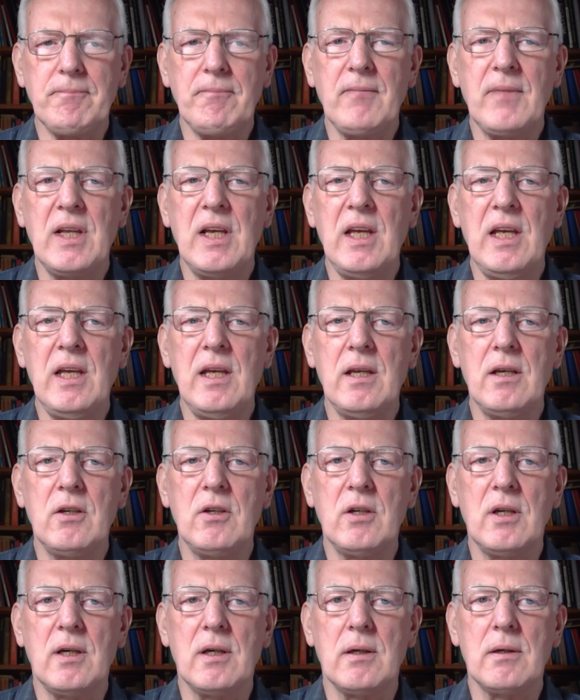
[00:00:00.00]

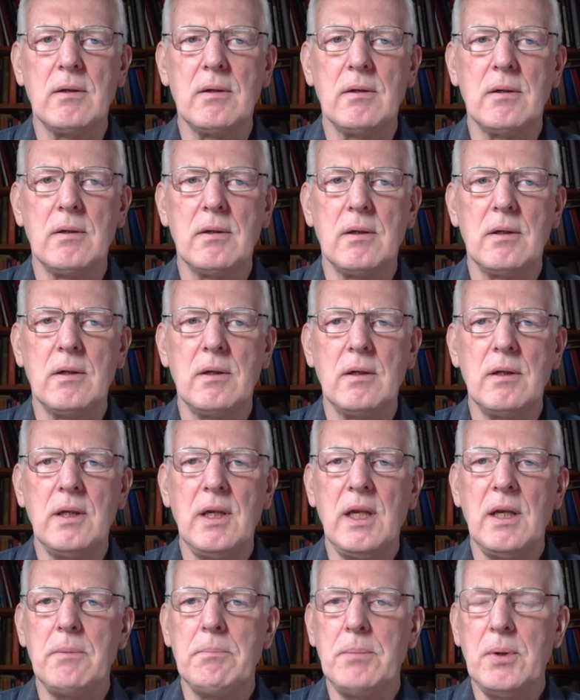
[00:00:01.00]
in
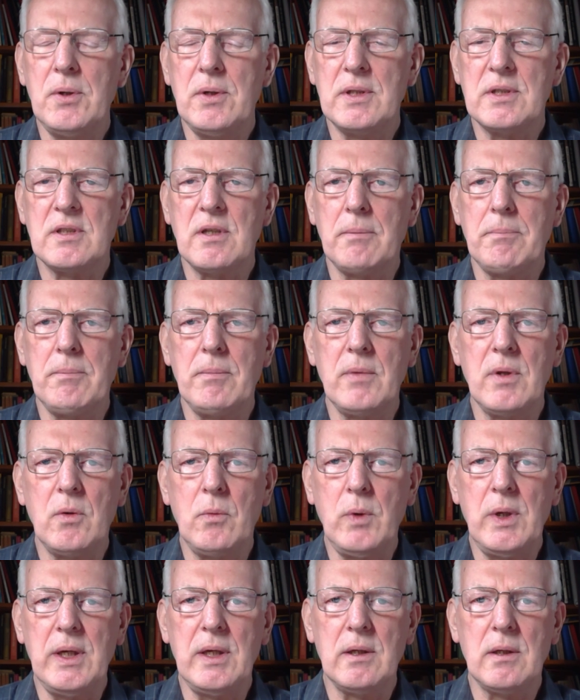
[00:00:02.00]
in Buddhism, the
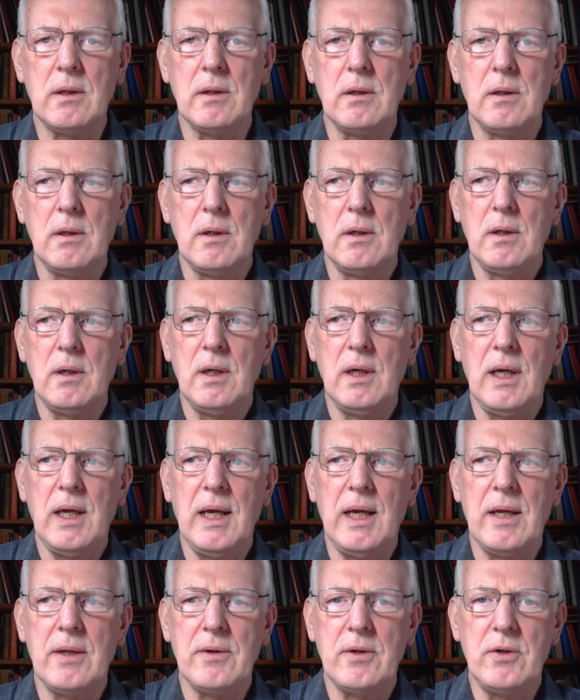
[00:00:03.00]
wheel
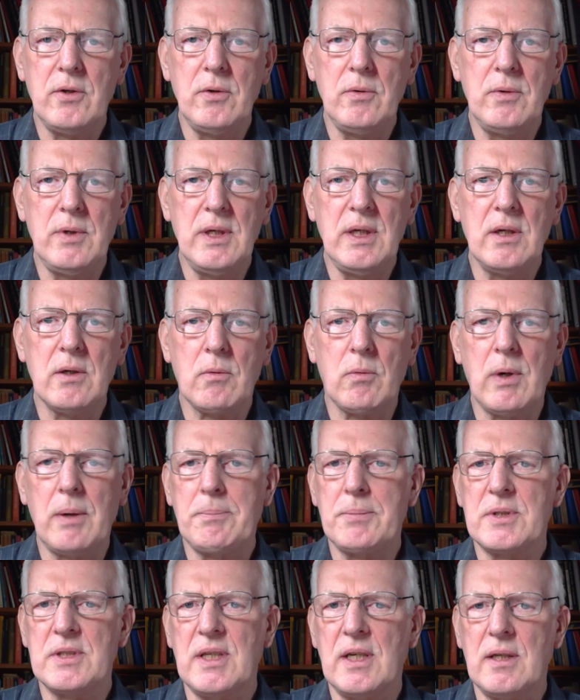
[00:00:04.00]
and the two deer
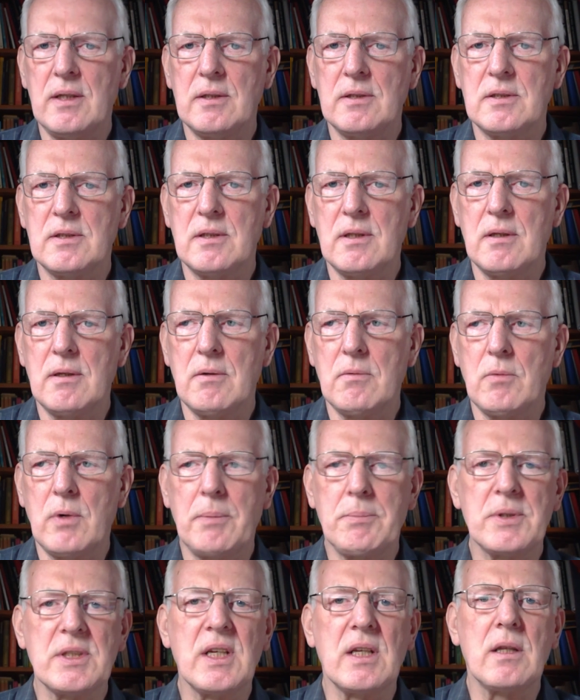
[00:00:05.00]
represent
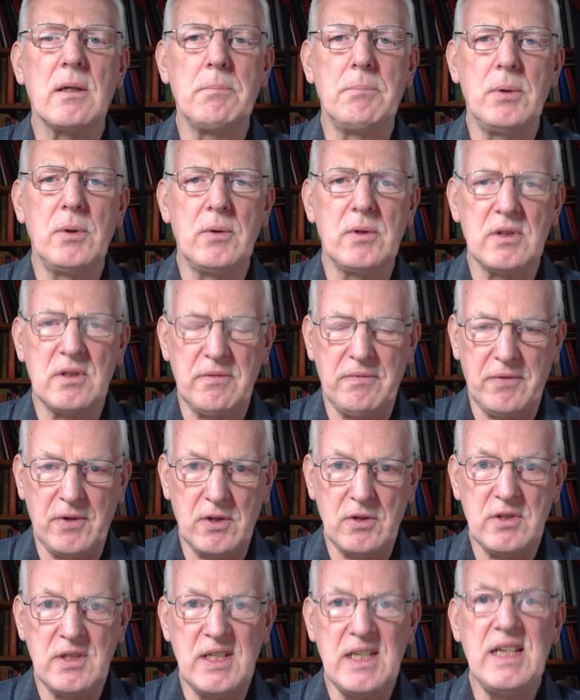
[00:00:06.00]
the Buddha's
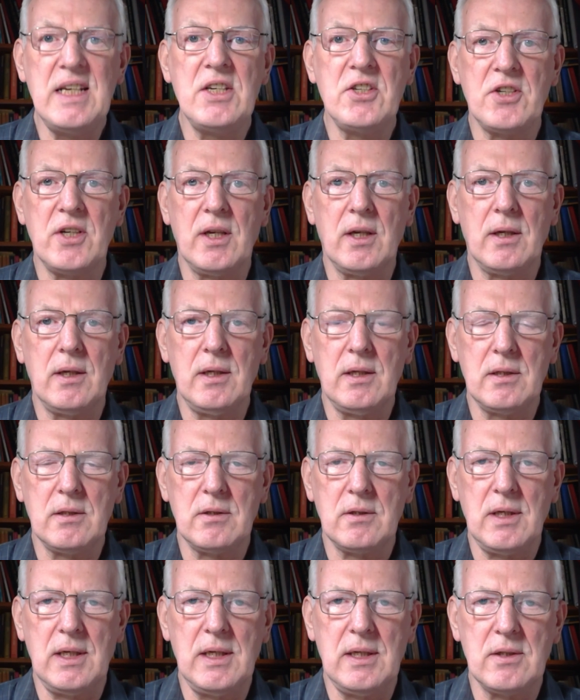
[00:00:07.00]
first teaching
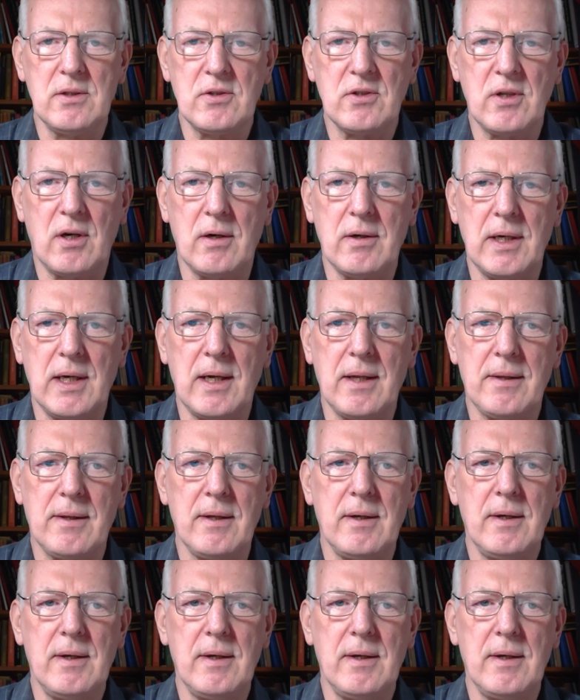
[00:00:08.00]
in Sarnath.